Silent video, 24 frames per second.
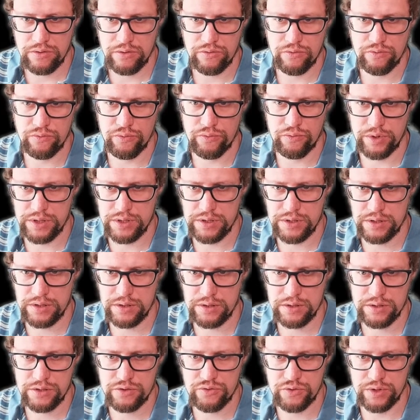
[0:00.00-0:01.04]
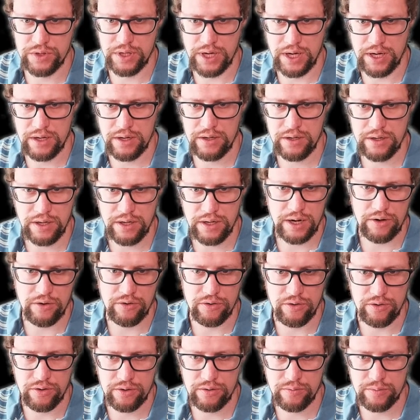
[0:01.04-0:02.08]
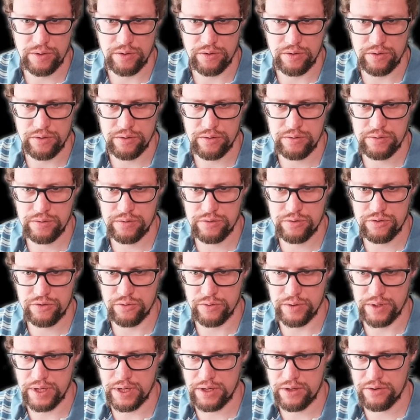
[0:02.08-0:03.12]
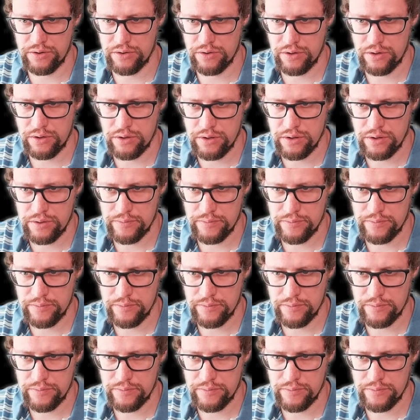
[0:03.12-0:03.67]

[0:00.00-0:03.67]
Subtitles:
read string error. I'm going to show an error.